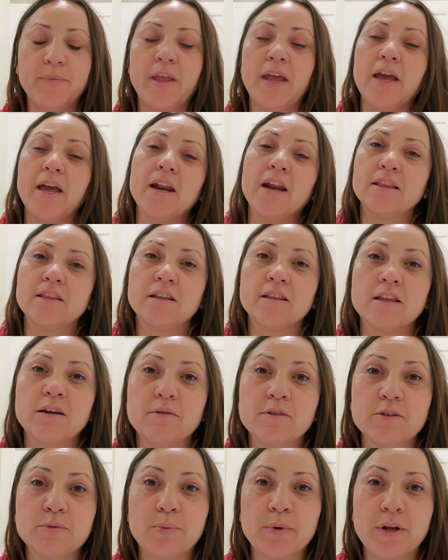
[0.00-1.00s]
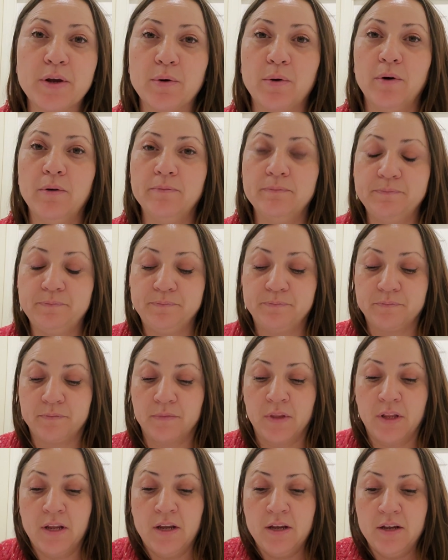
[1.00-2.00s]
And I thought that was pretty cool.
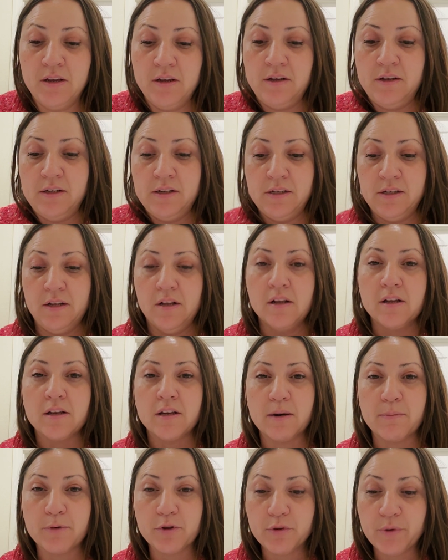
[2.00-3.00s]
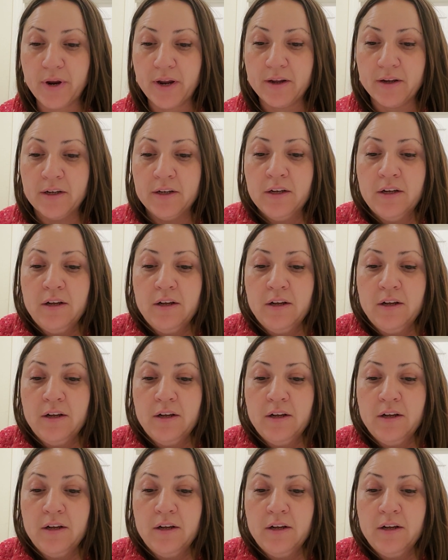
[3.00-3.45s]
Number 3,